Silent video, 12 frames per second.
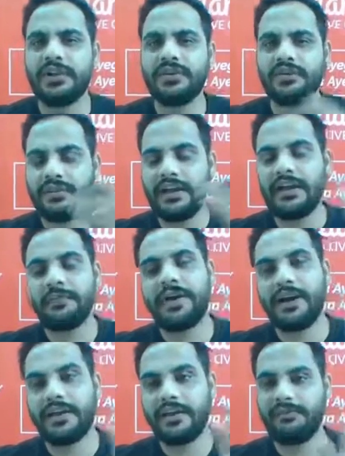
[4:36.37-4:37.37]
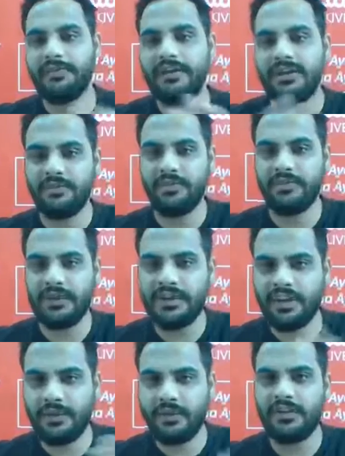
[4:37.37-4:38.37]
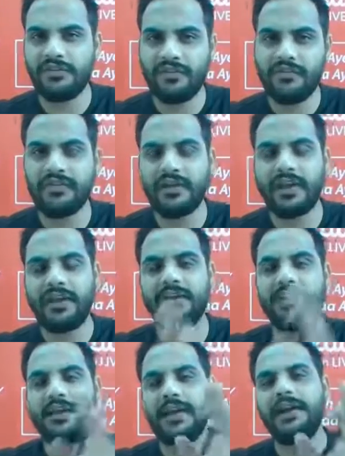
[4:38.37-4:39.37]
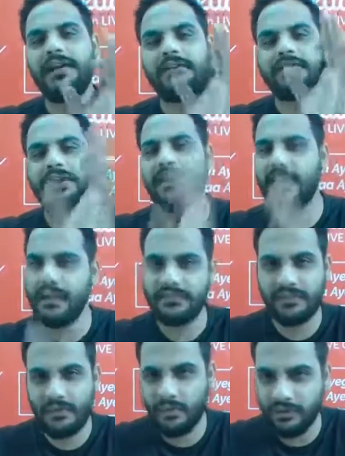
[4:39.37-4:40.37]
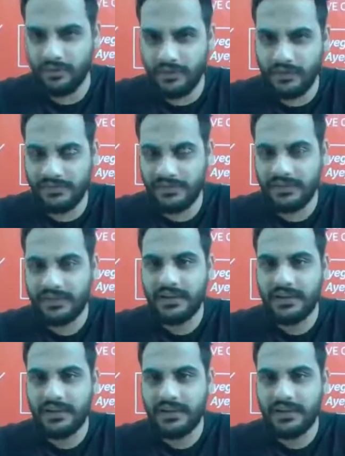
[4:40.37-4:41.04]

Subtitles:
So that part has been removed, inequalities of the triangle and one ASA congruence.